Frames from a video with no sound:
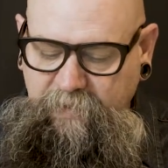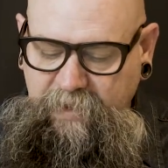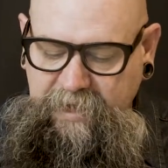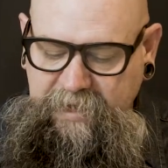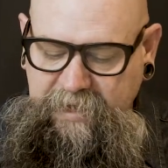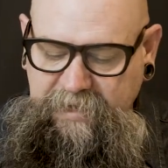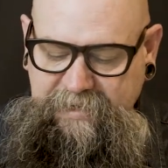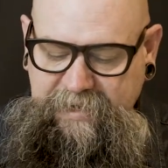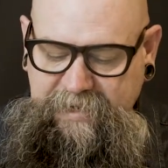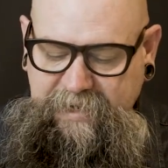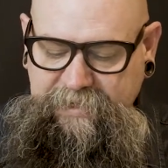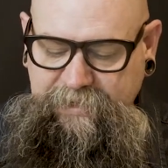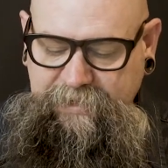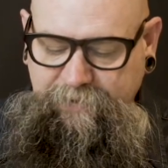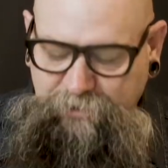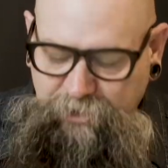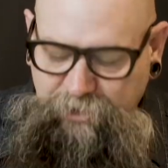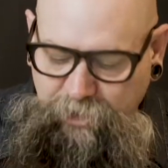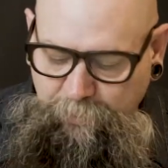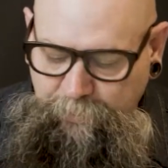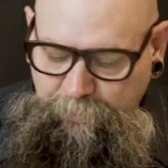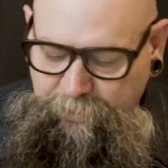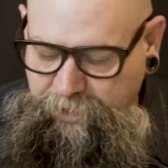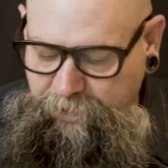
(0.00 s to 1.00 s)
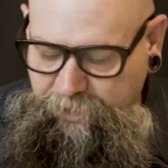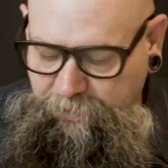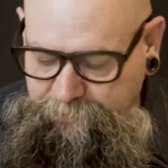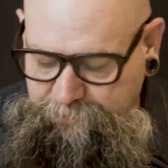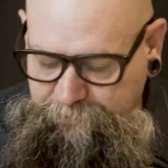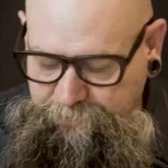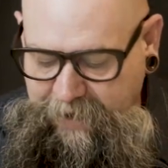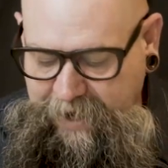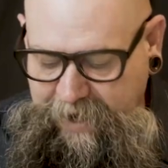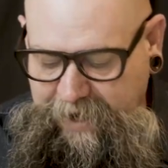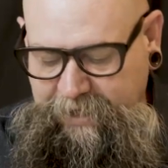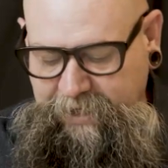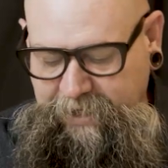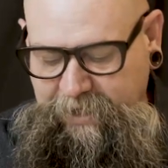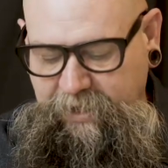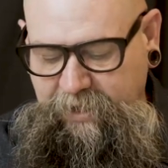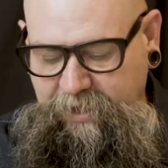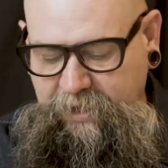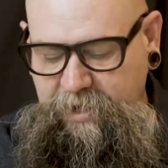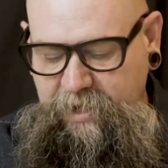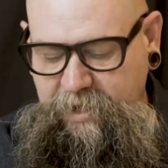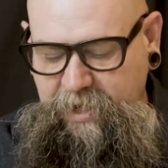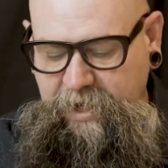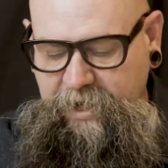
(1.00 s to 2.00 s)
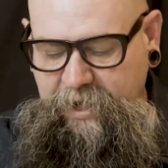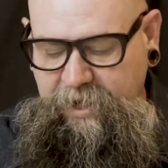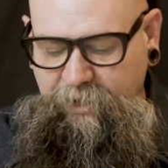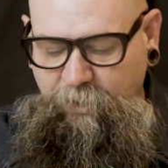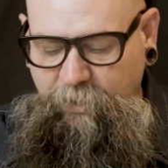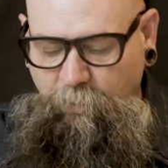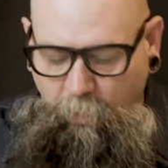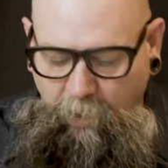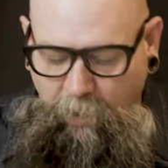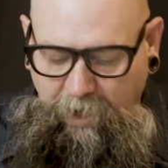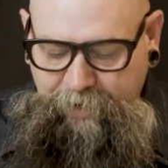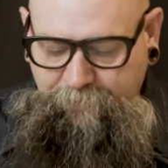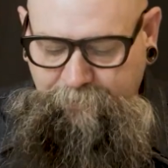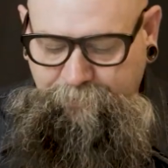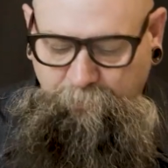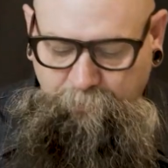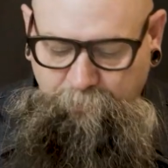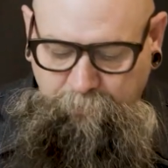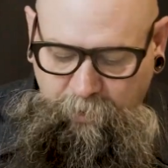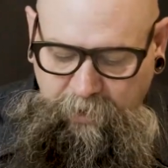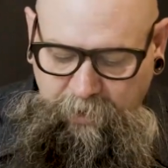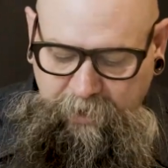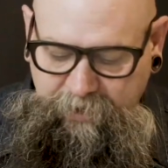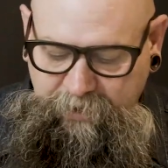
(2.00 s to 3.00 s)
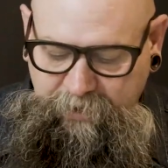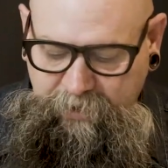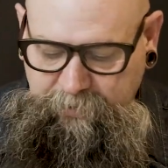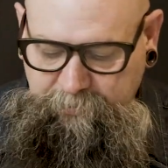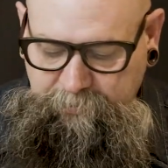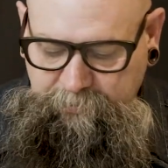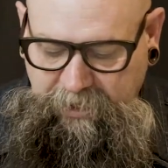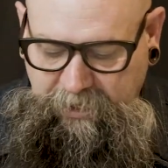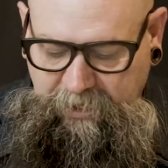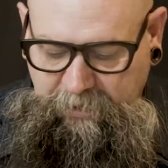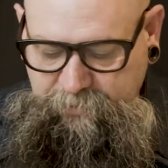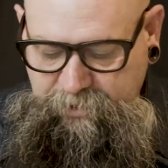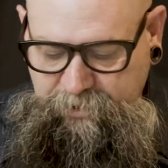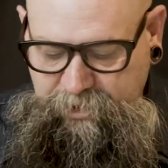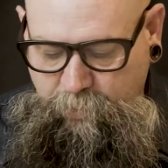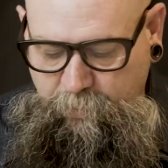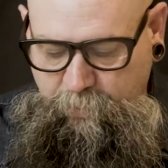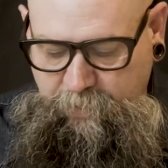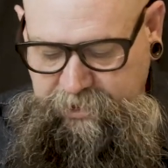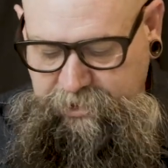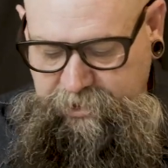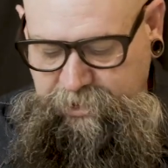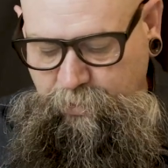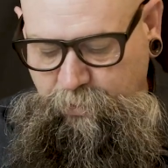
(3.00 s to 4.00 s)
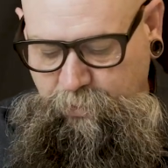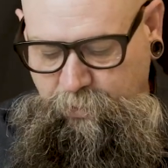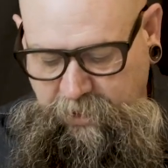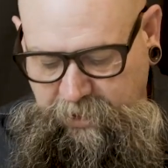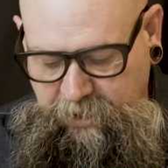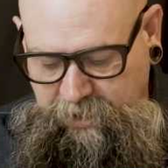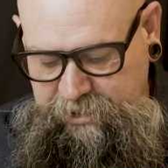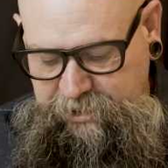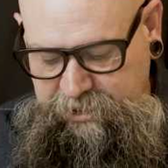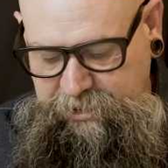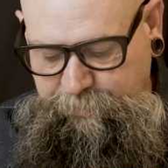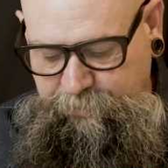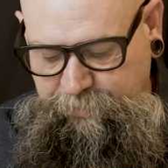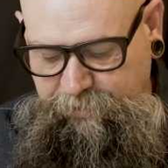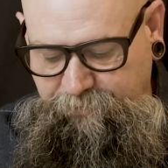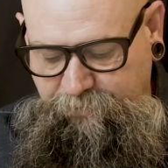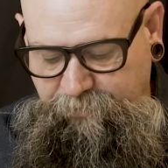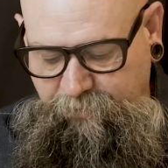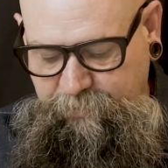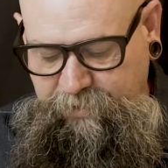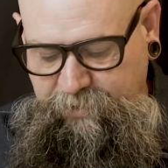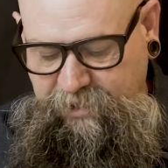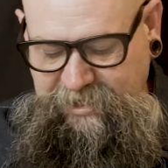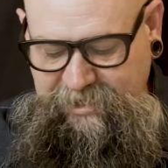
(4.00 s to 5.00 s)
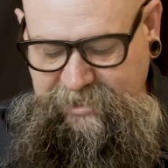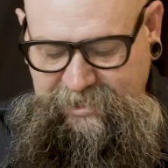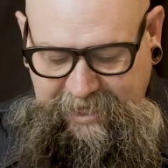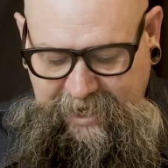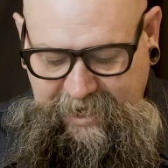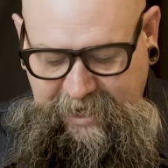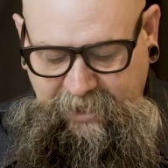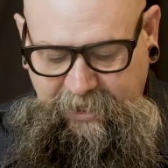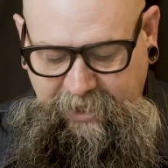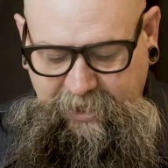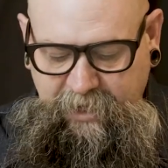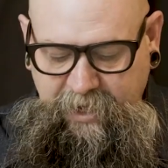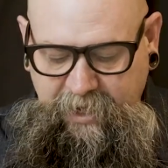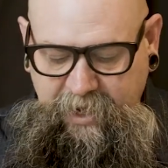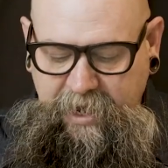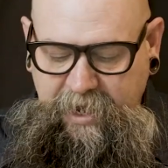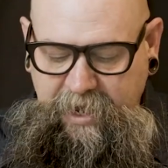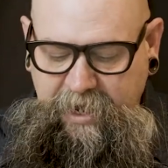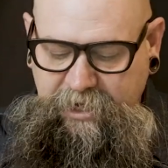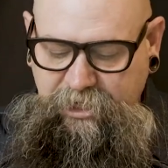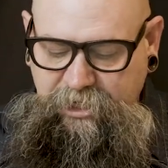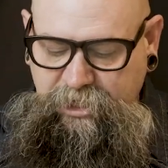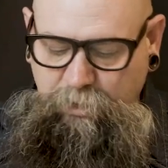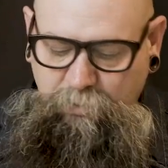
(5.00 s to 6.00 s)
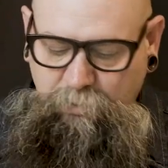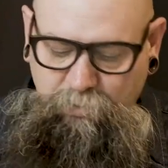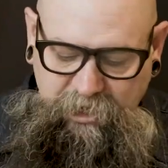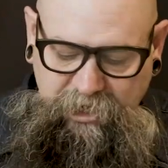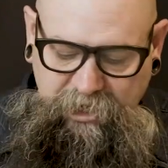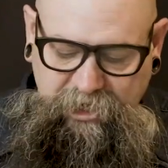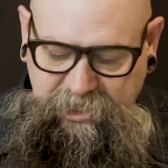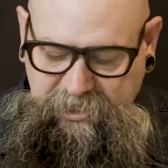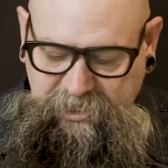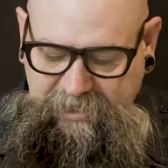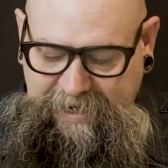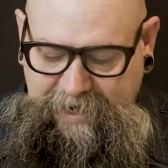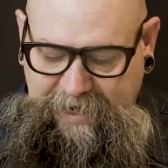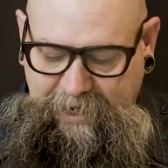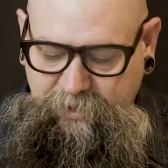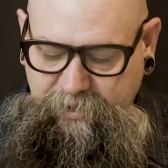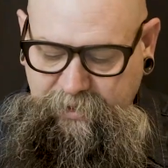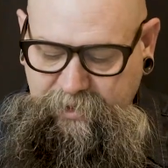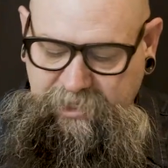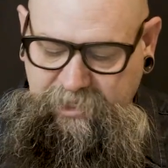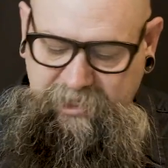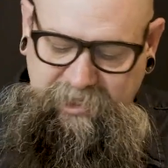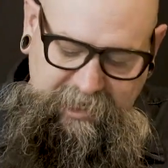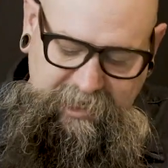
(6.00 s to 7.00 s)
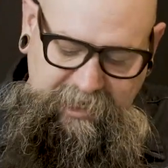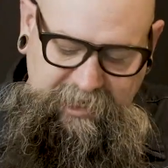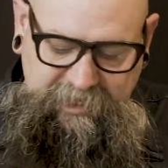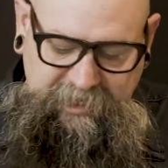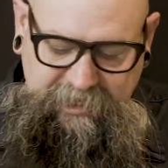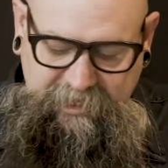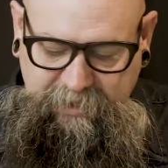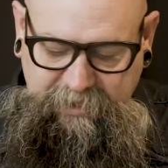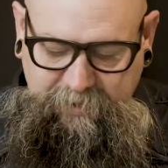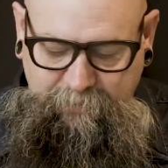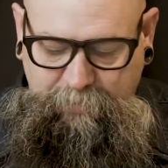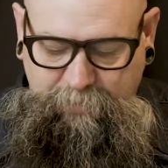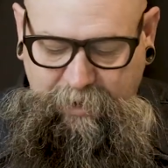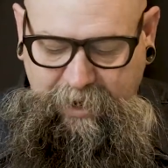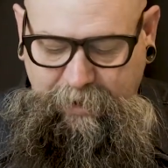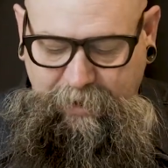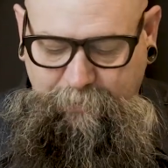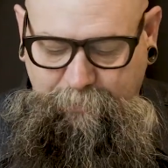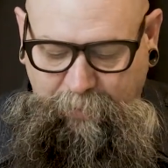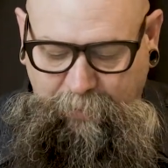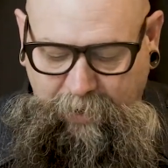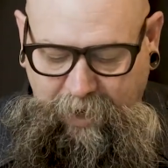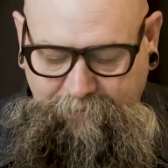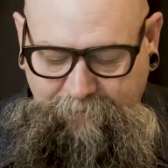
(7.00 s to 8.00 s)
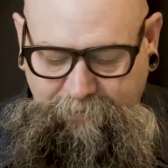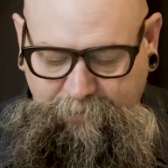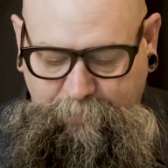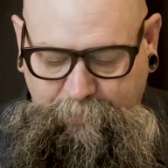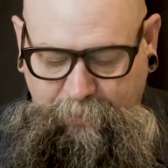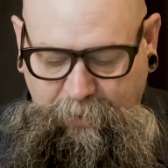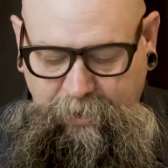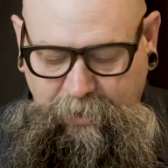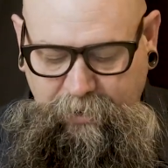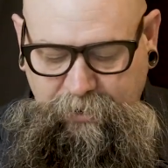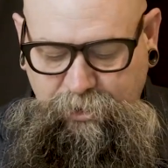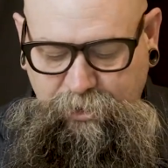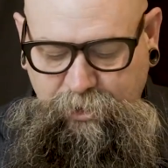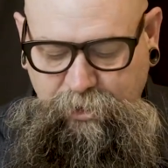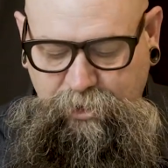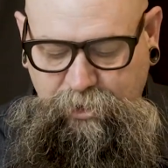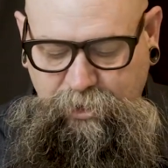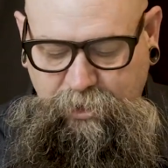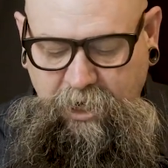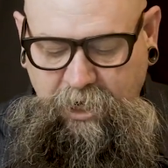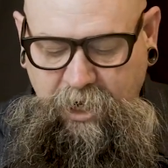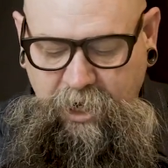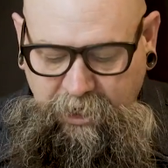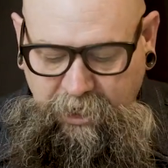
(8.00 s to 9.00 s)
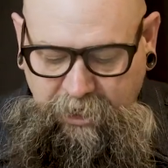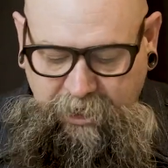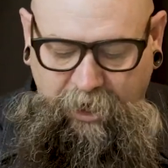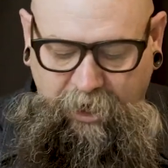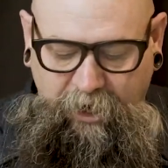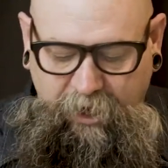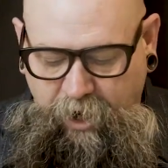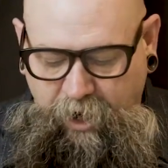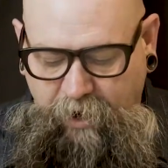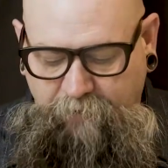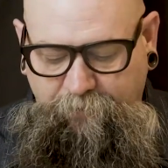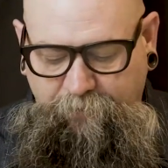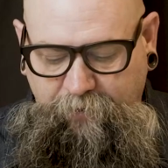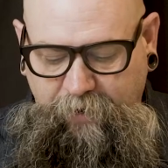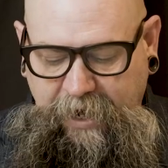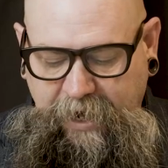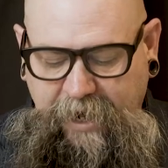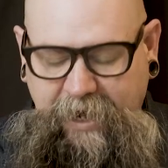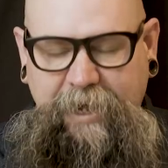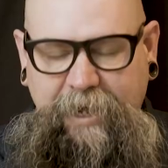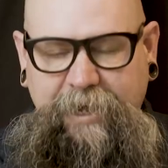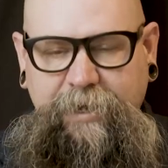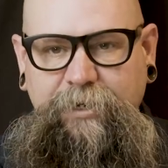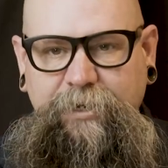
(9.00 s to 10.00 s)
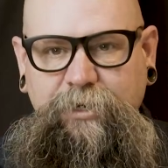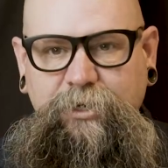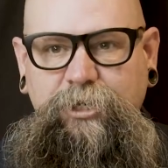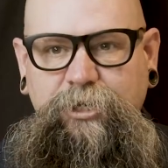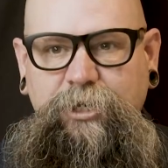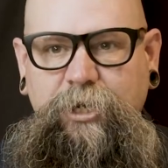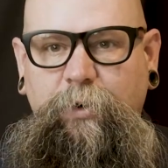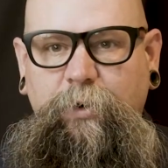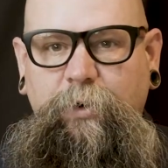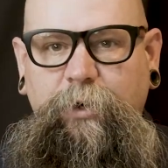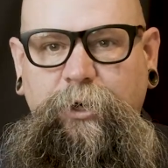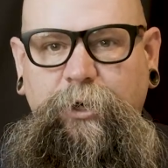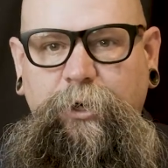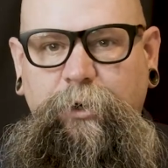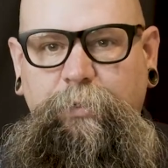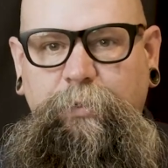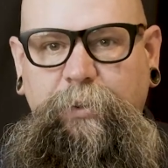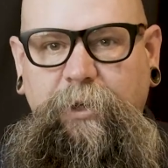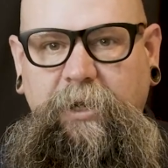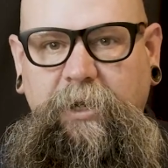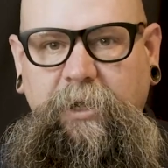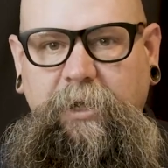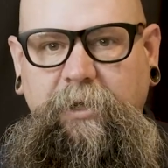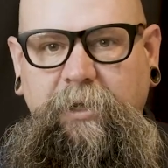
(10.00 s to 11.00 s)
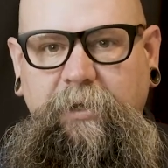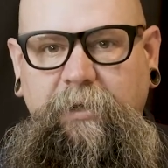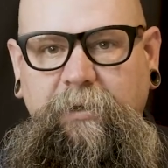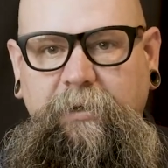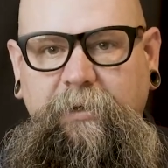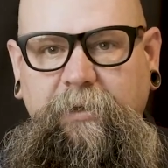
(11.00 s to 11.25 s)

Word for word: it says, if two men are fighting and the wife of one of them comes to rescue her husband from the assailant and she reaches out and seizes him by the private parts, you should cut off her hand and show her no pity.